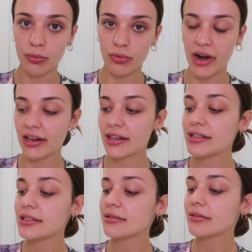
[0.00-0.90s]

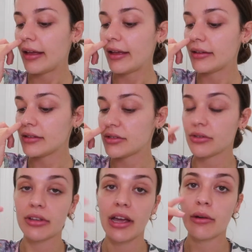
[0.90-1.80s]
brightness and to
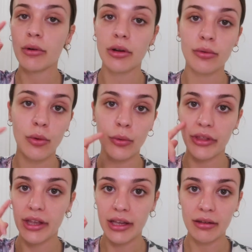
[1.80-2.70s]
get rid of all
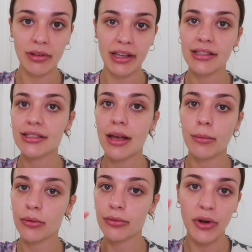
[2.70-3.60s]
the like
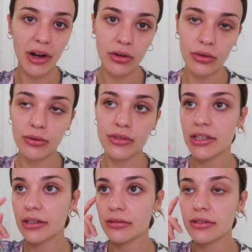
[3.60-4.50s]
summer freckles
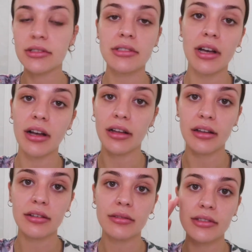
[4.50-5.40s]
and dark
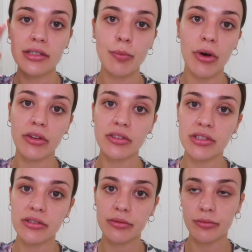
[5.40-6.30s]

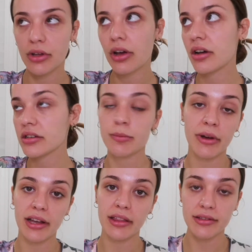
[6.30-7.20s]
spots caused
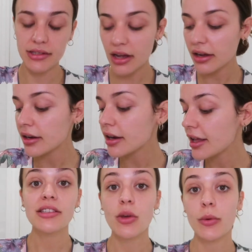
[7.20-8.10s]
by the sun.
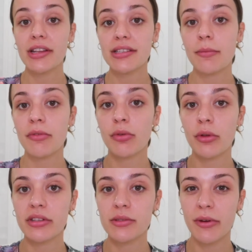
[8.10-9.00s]
So when I said before,
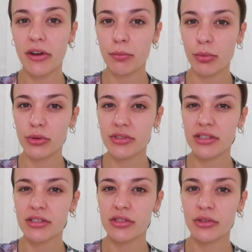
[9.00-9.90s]
it's very
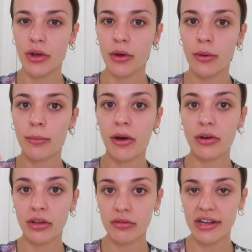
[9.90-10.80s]
important to know
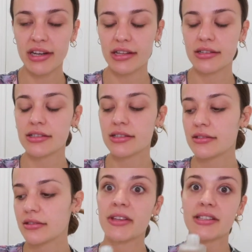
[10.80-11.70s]
about ingredients
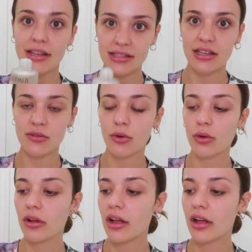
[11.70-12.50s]
to be successful.